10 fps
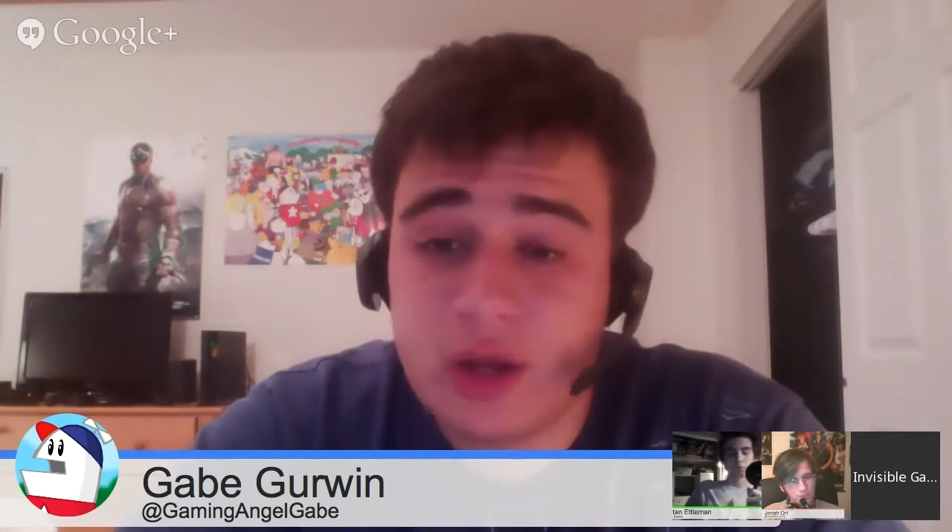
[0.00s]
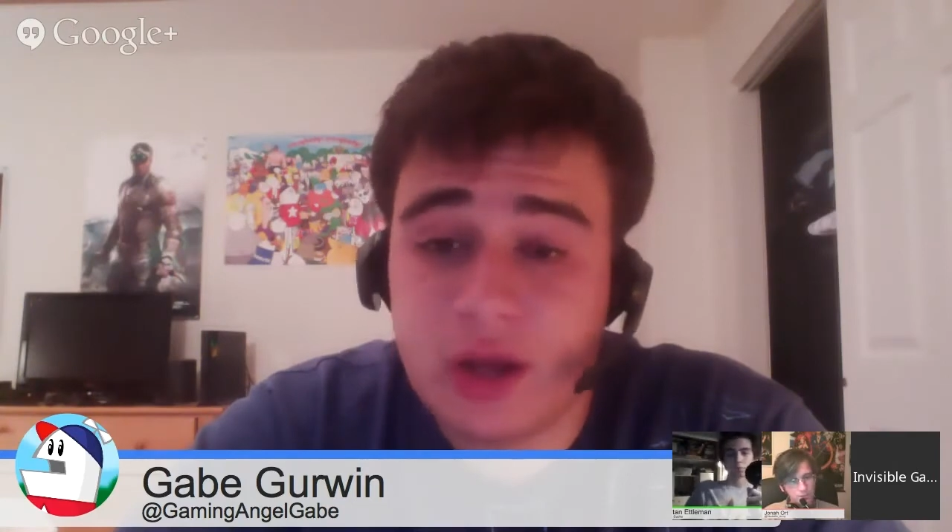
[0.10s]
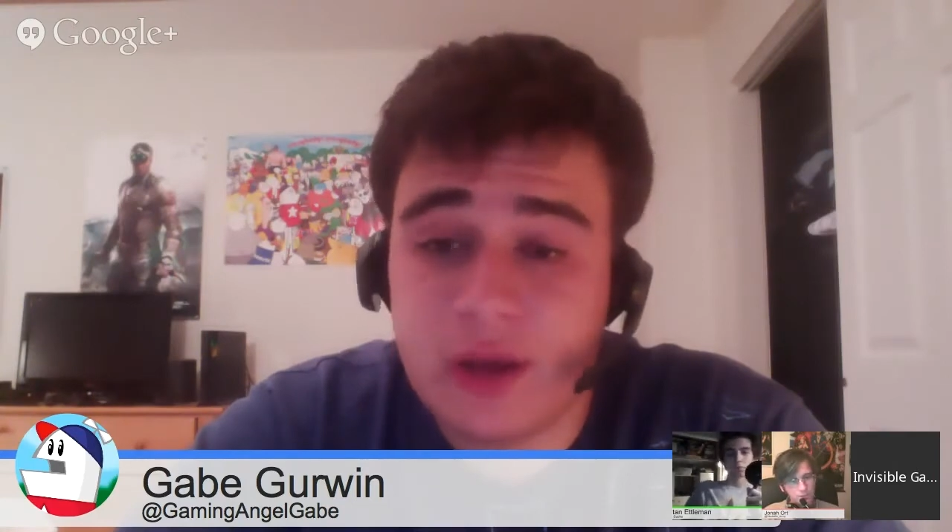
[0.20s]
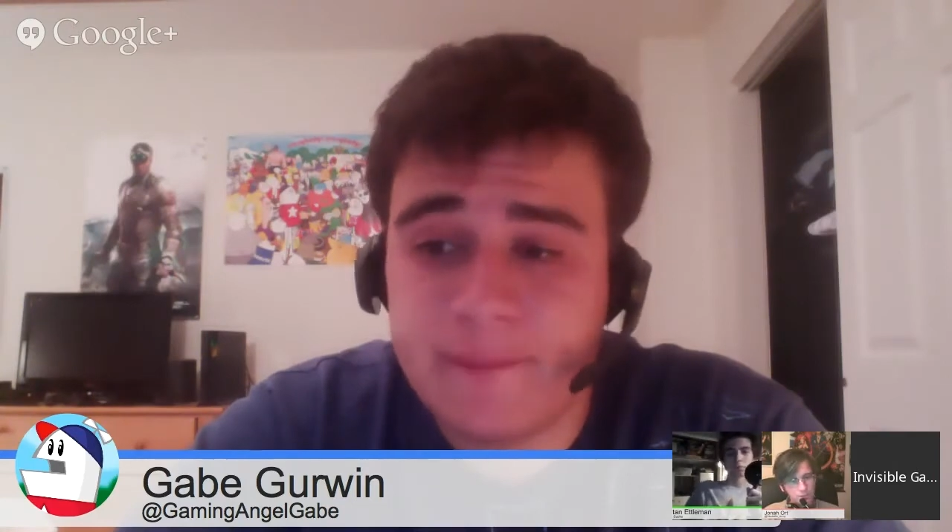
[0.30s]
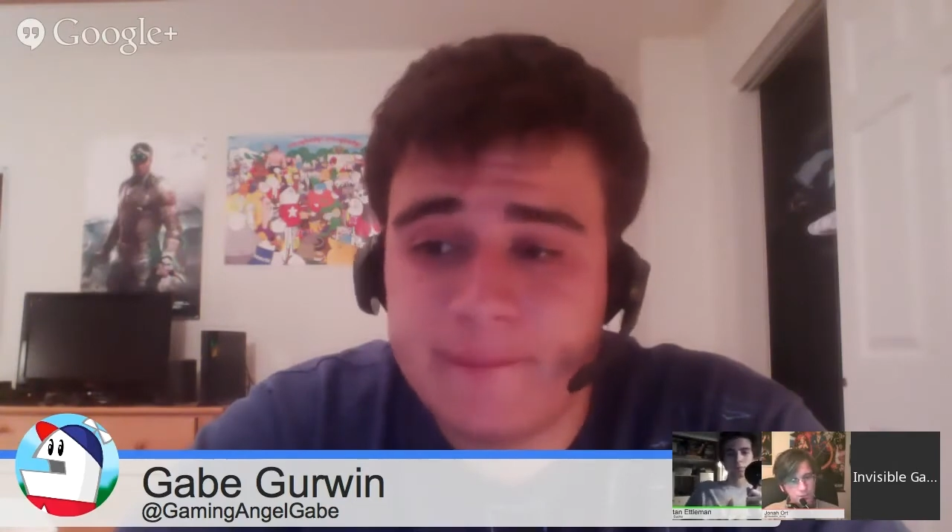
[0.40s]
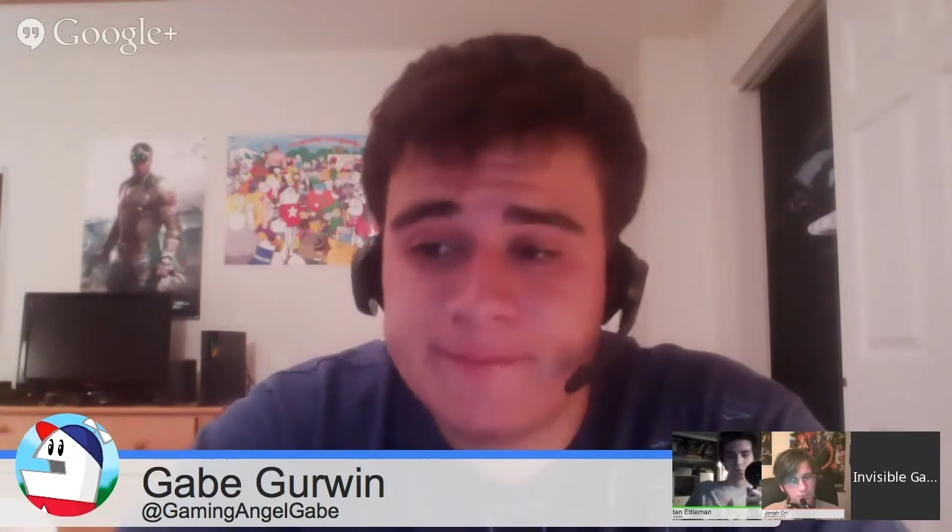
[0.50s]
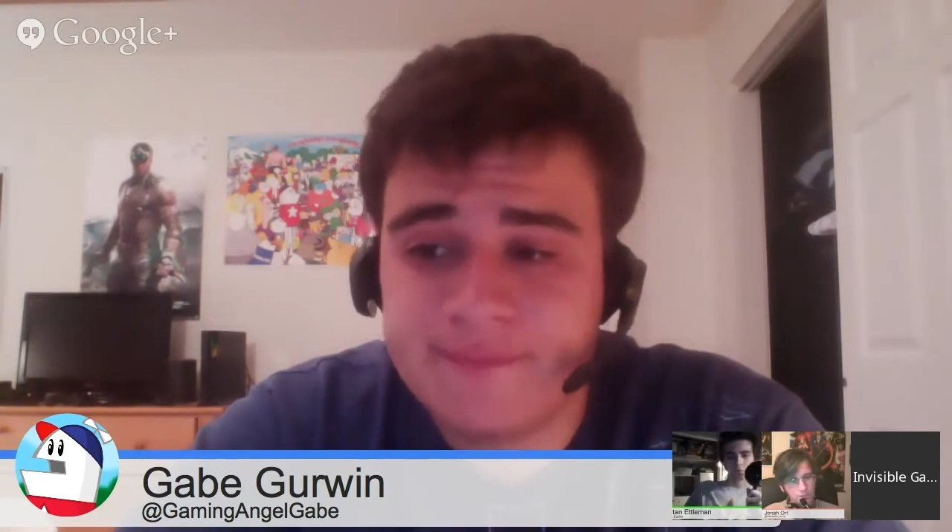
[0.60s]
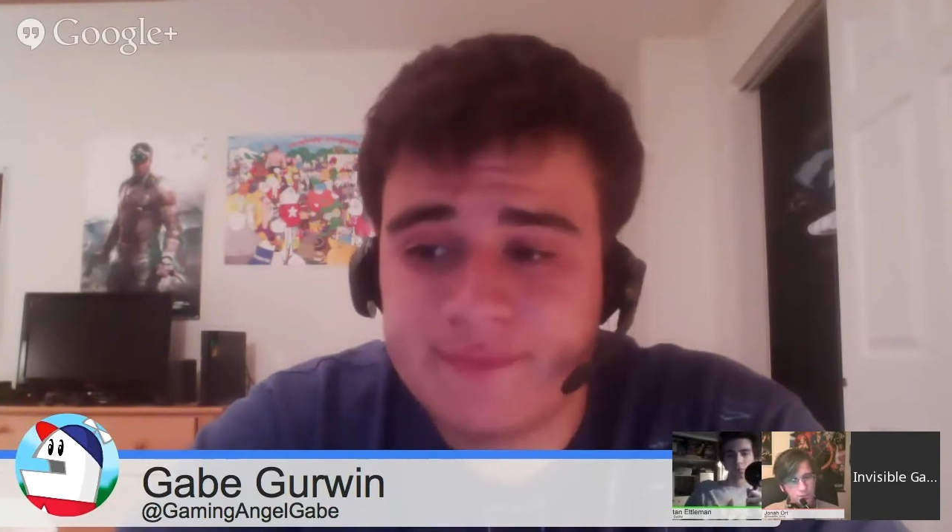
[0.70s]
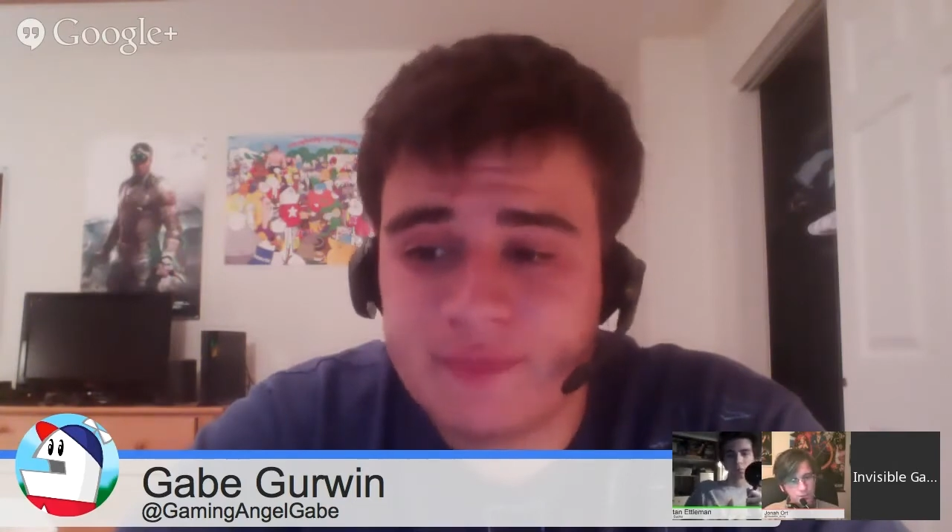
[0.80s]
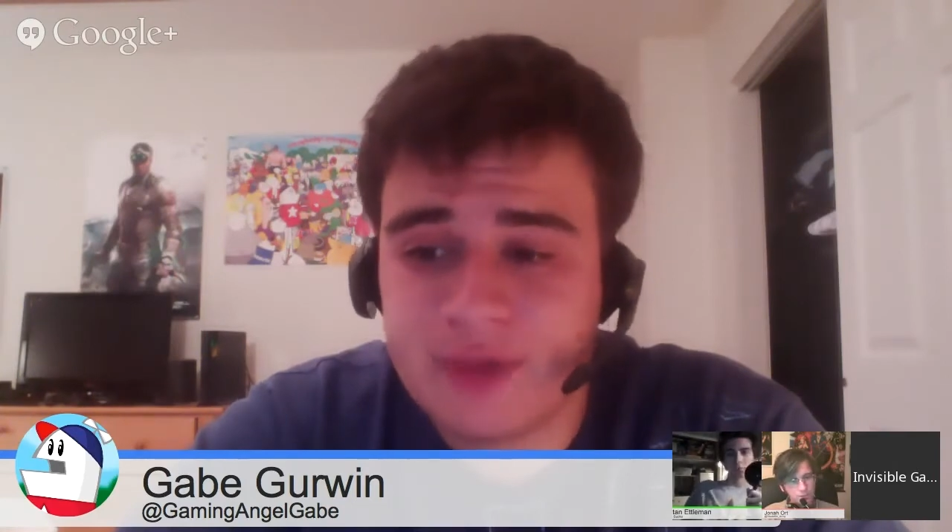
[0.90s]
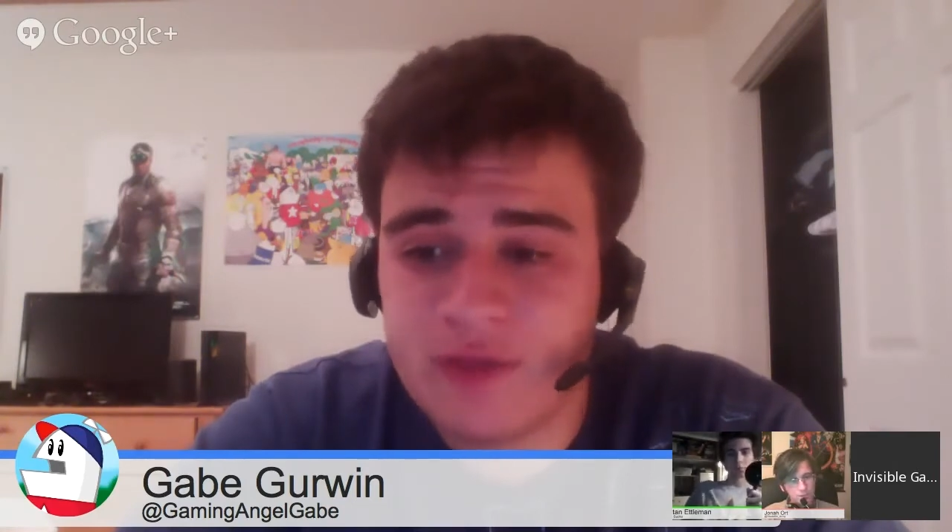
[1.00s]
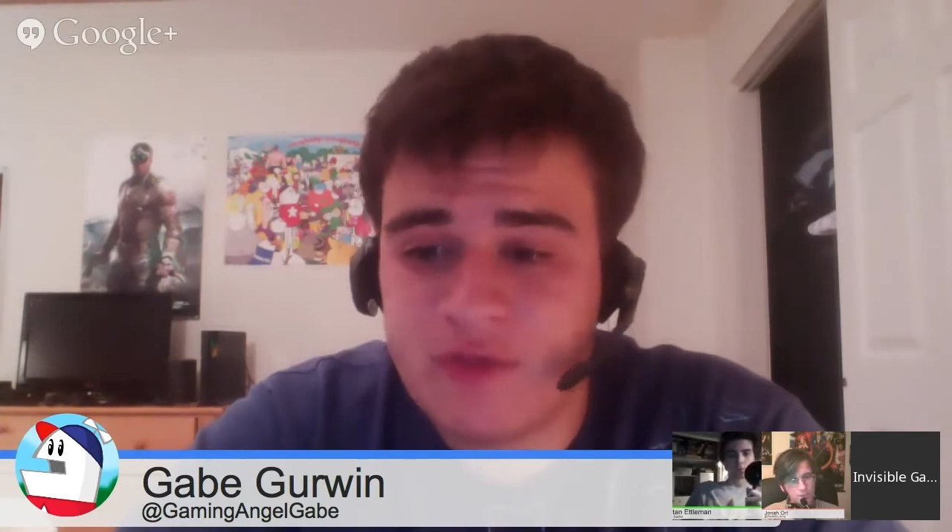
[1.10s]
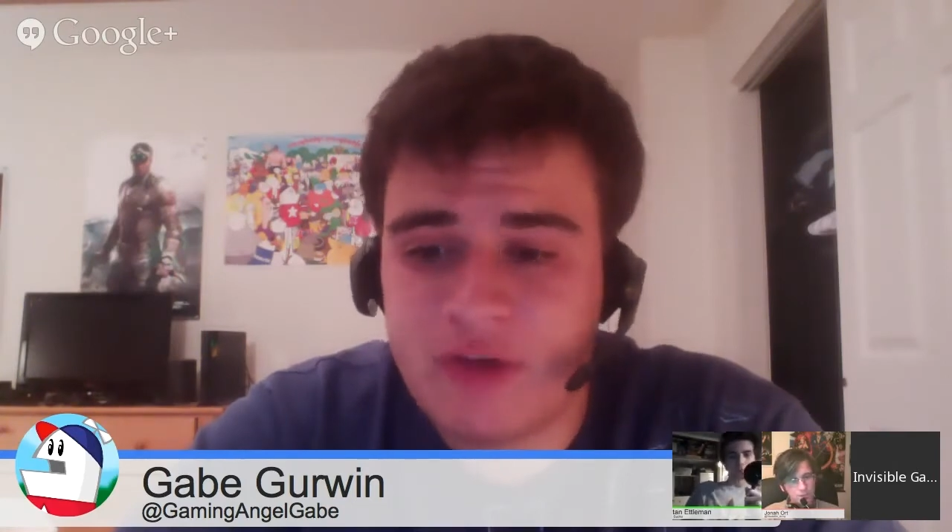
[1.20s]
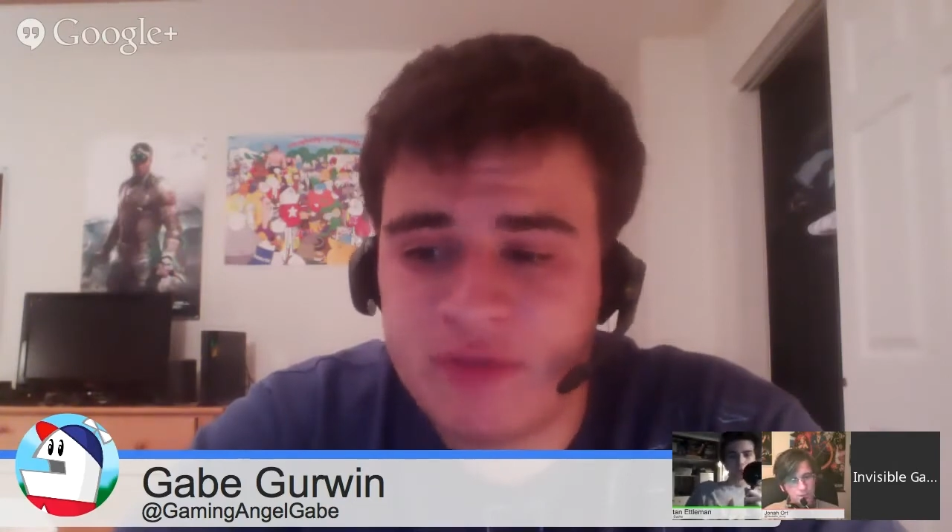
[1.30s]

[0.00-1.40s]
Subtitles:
I